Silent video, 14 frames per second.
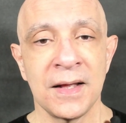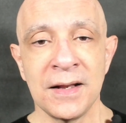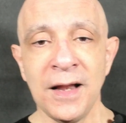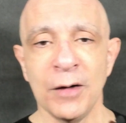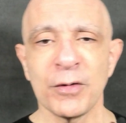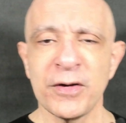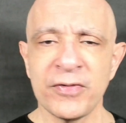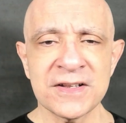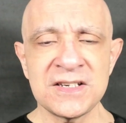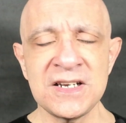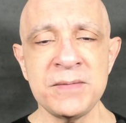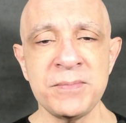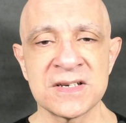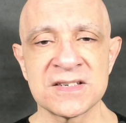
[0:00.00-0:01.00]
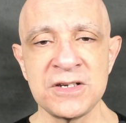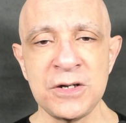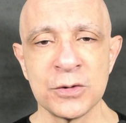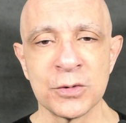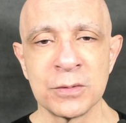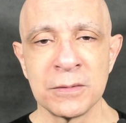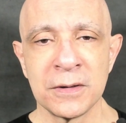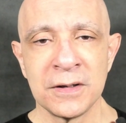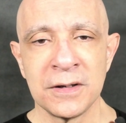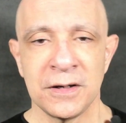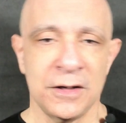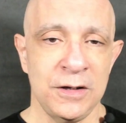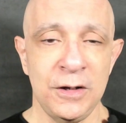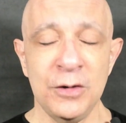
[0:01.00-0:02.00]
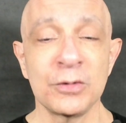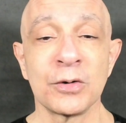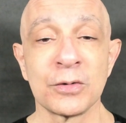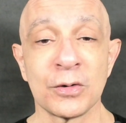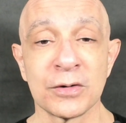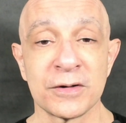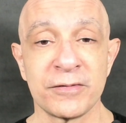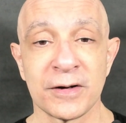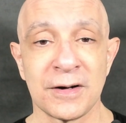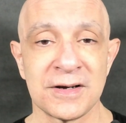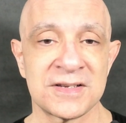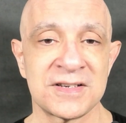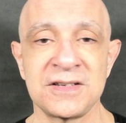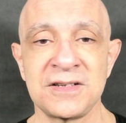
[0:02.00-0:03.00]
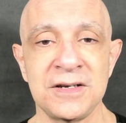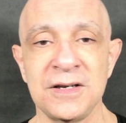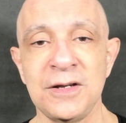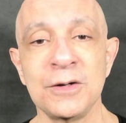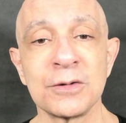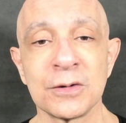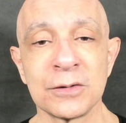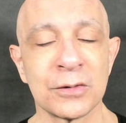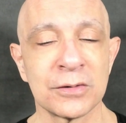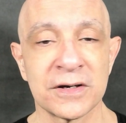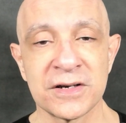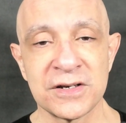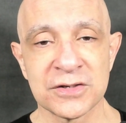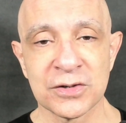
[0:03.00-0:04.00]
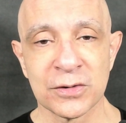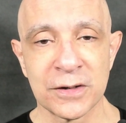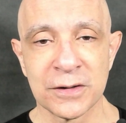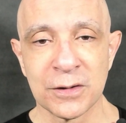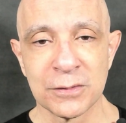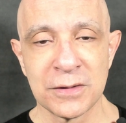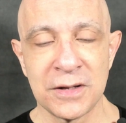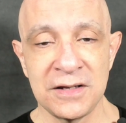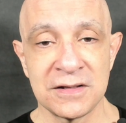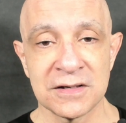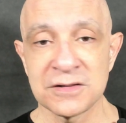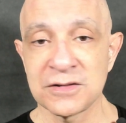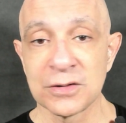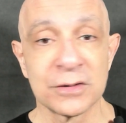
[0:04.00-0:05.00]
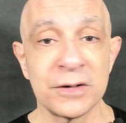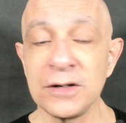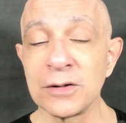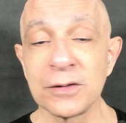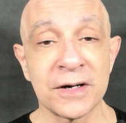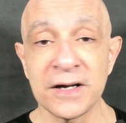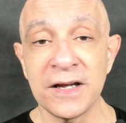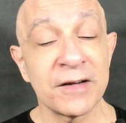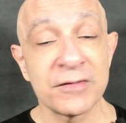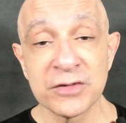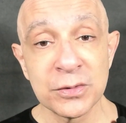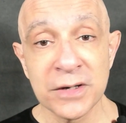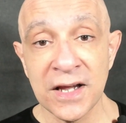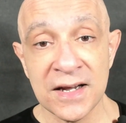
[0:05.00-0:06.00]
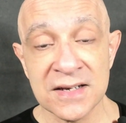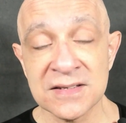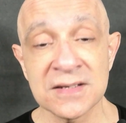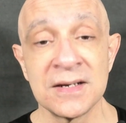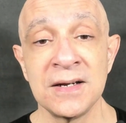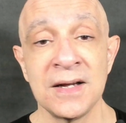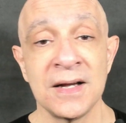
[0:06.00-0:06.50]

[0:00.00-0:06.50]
Now, if a team is new, you don't know the velocity, you don't know the historical data, so you're going to have to guess.